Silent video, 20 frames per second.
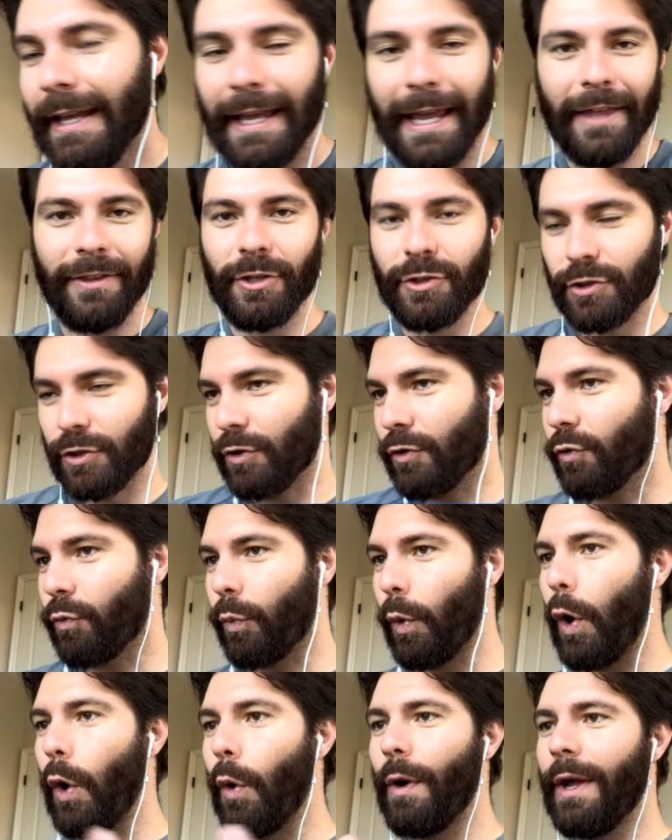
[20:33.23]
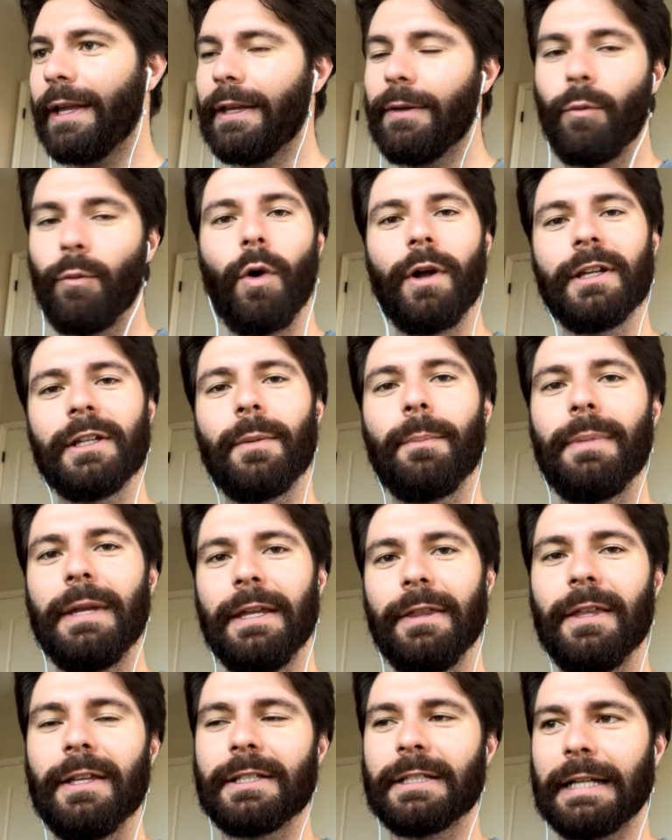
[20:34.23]
And this growing and wanting to
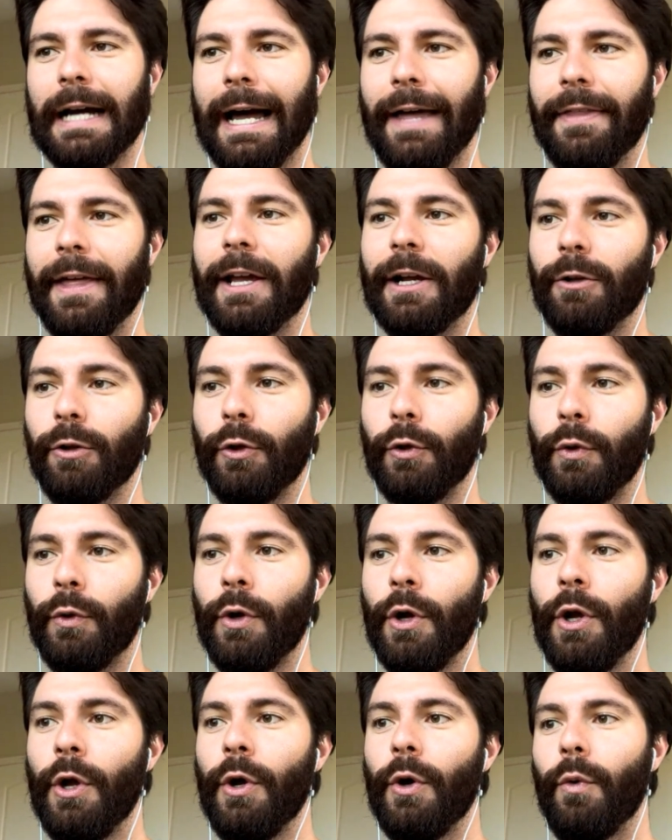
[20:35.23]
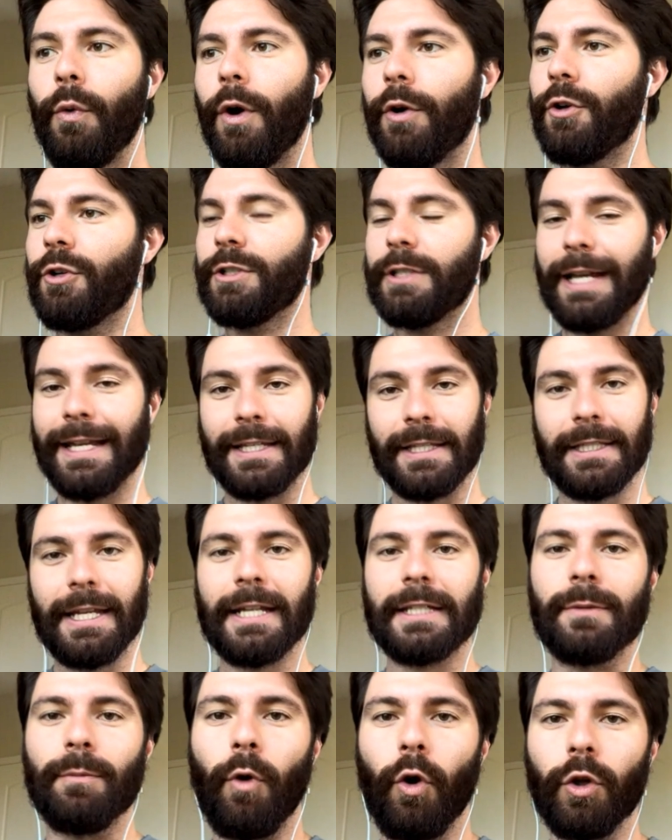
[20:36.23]
be this guy, that glue who understands it
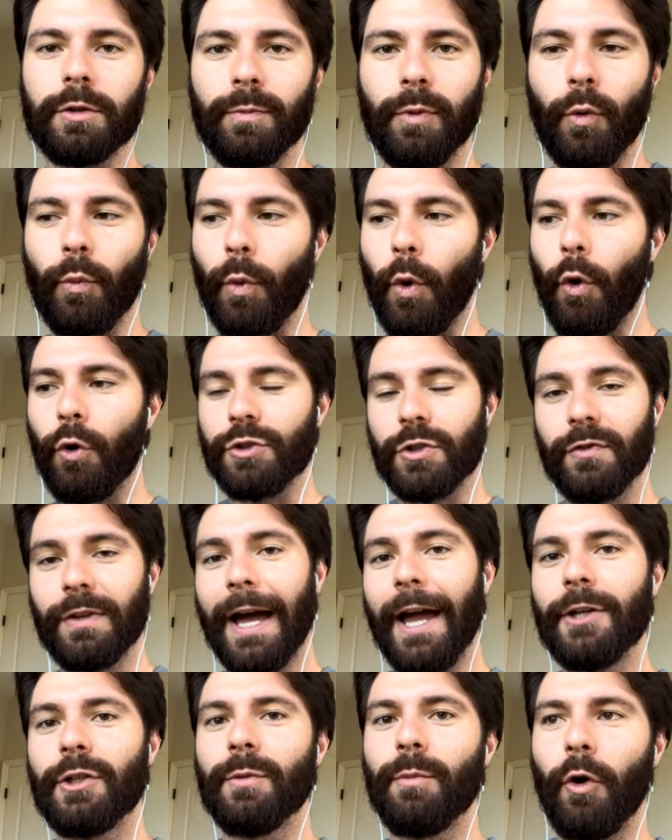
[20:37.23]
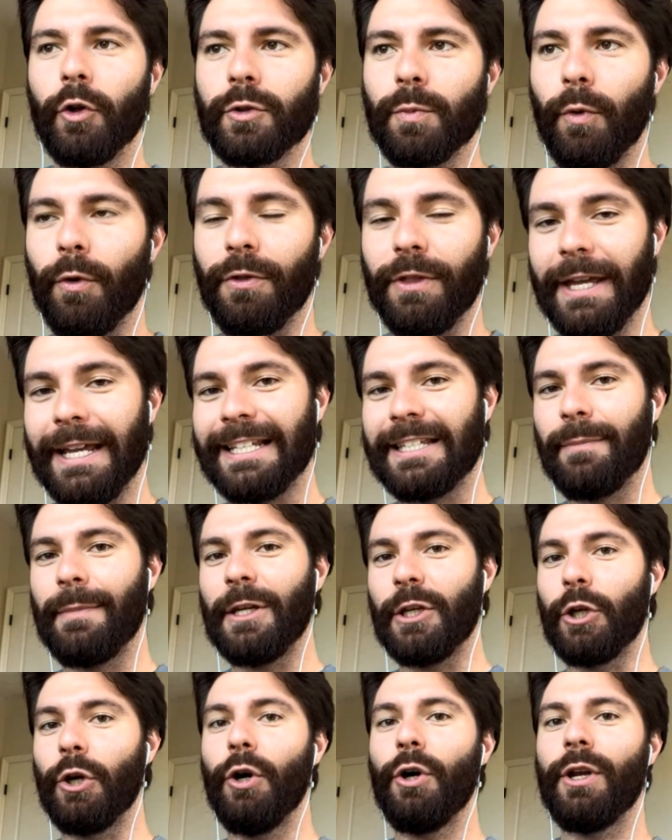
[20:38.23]
takes multiple roles. You've got to do multiple things and be
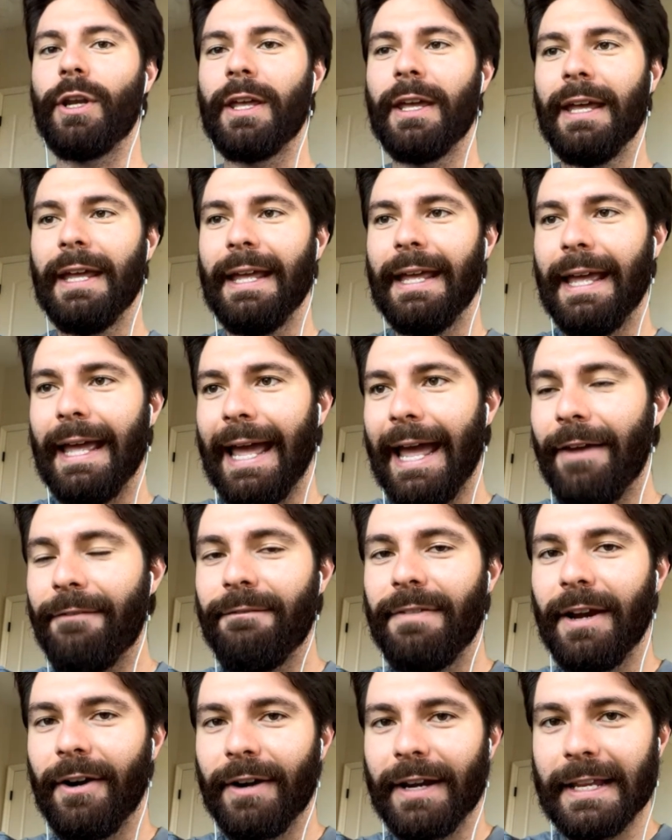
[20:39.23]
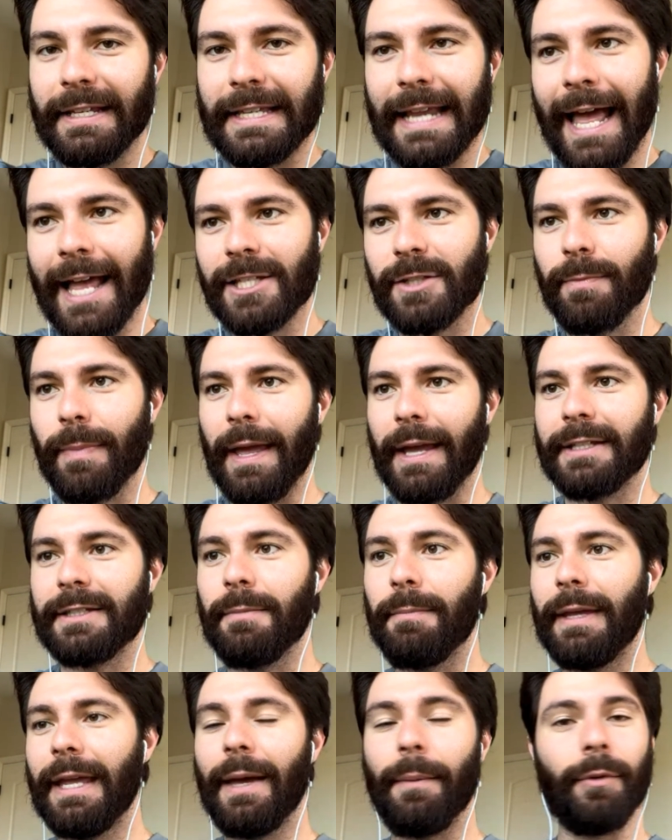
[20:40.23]
good at various aspects
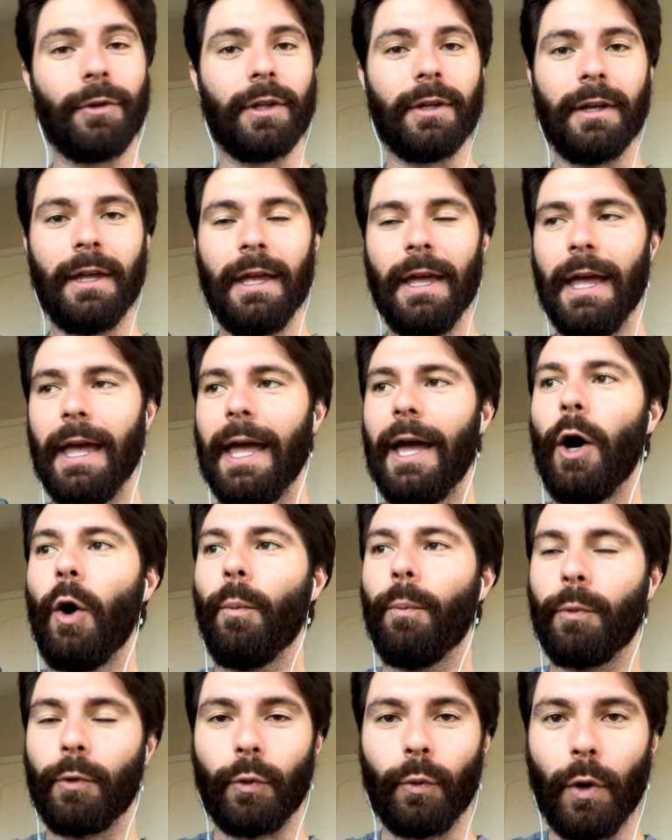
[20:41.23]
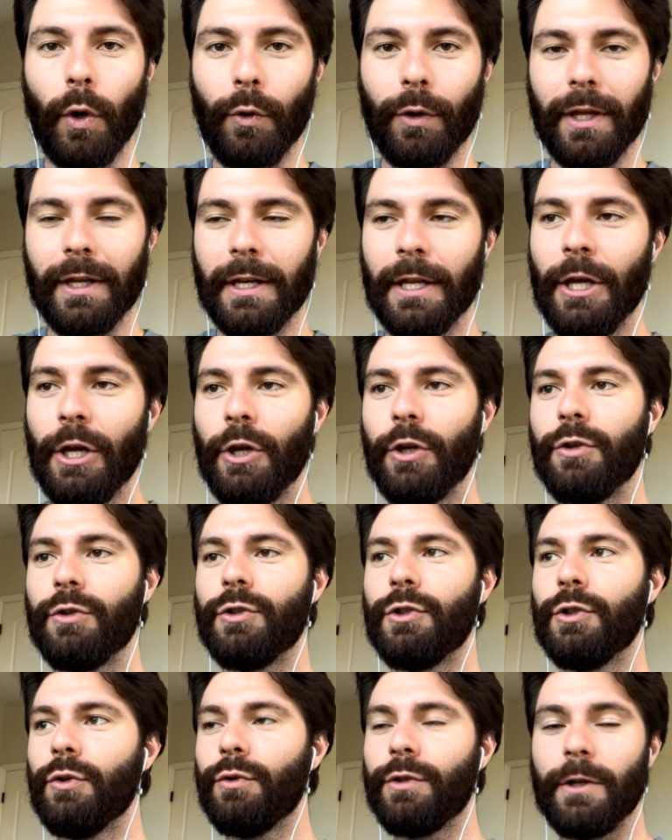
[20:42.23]
and be able to help Cronin
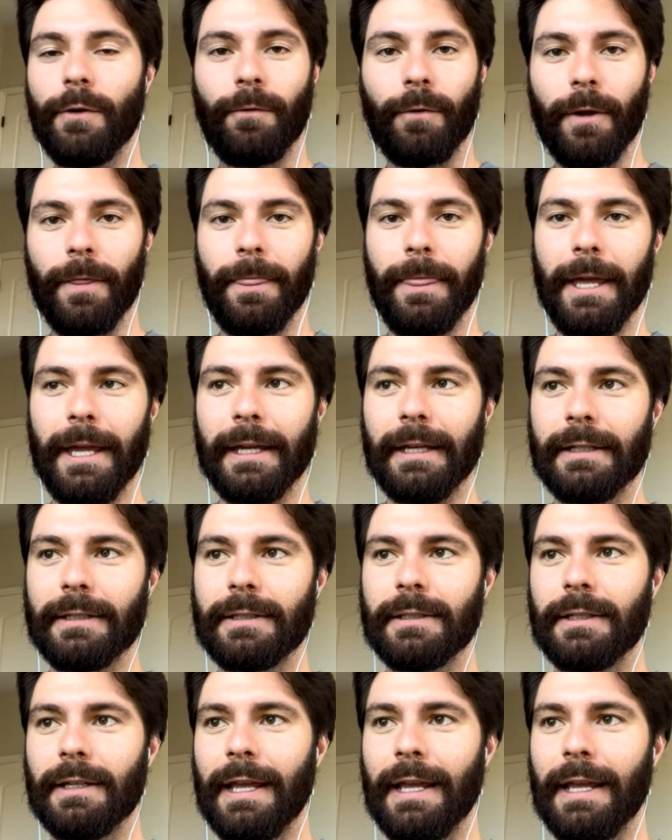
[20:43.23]
do different things.